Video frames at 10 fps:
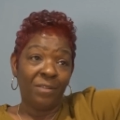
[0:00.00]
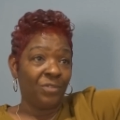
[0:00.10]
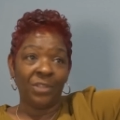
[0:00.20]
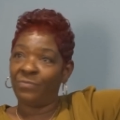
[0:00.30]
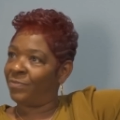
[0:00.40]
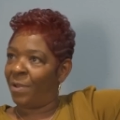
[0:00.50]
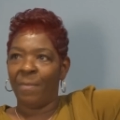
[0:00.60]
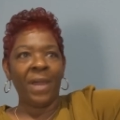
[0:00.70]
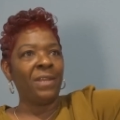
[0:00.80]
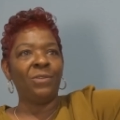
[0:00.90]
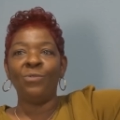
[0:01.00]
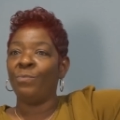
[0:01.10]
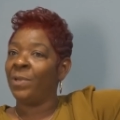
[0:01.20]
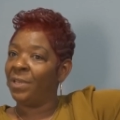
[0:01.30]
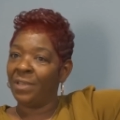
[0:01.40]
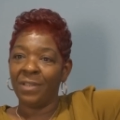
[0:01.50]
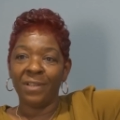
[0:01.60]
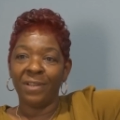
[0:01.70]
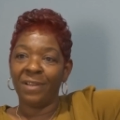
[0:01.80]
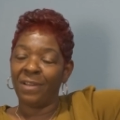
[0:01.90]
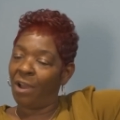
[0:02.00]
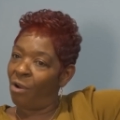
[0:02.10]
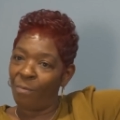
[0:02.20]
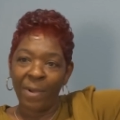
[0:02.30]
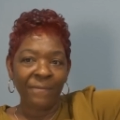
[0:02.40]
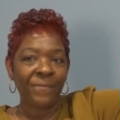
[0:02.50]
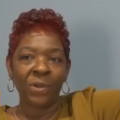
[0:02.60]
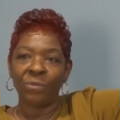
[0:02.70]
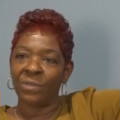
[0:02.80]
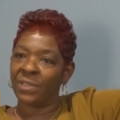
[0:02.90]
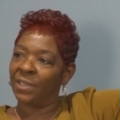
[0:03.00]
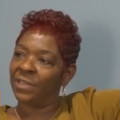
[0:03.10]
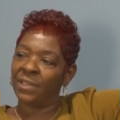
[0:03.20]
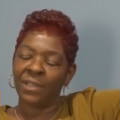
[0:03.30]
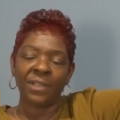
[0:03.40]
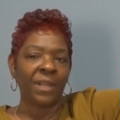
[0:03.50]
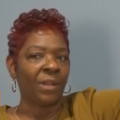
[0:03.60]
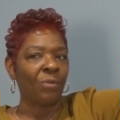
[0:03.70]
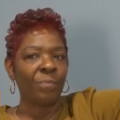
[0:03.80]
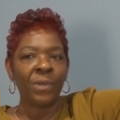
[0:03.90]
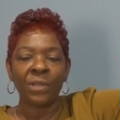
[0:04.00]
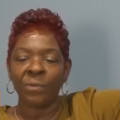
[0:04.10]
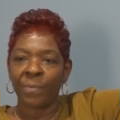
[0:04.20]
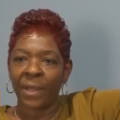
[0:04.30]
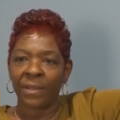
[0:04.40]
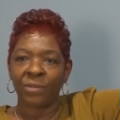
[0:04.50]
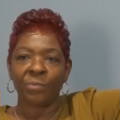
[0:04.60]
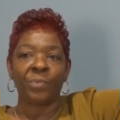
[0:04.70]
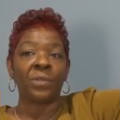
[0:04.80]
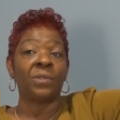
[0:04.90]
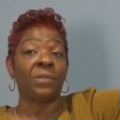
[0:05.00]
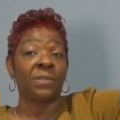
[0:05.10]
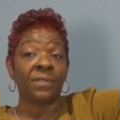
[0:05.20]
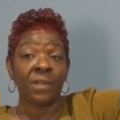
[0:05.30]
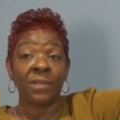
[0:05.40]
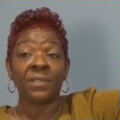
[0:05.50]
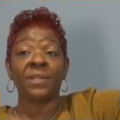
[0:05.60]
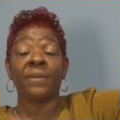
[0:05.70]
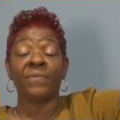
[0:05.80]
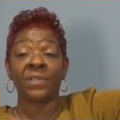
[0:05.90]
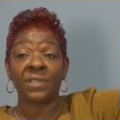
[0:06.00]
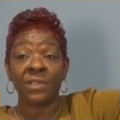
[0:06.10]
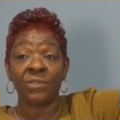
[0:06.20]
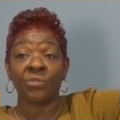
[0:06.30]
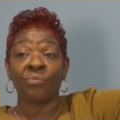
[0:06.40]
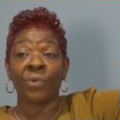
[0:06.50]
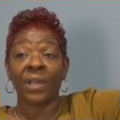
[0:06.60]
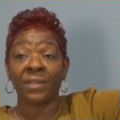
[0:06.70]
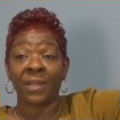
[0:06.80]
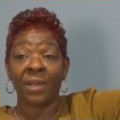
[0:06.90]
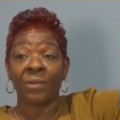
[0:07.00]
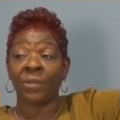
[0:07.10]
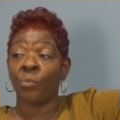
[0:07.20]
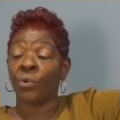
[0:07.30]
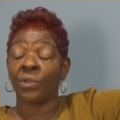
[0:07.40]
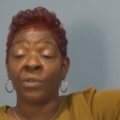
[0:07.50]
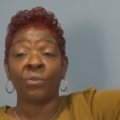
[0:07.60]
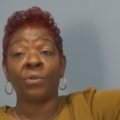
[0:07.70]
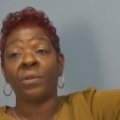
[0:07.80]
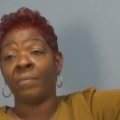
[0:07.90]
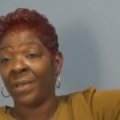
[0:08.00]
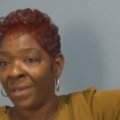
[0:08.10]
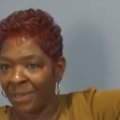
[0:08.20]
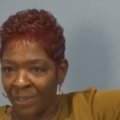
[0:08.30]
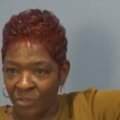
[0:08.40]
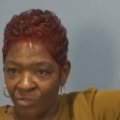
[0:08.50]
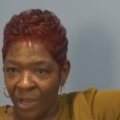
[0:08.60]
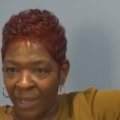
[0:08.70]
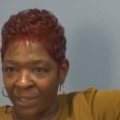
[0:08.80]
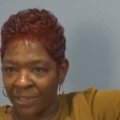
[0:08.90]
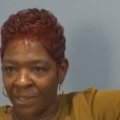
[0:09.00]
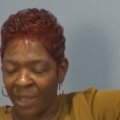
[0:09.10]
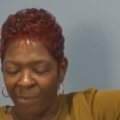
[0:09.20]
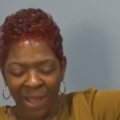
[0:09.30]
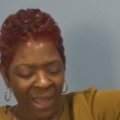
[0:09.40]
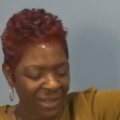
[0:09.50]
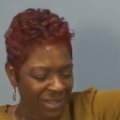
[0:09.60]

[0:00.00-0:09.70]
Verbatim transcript: Just somebody knew me called my phone and said, Cynthia, I don't mean to bother you, but your son is having a seizure right now. They working on him in the trolley stop. I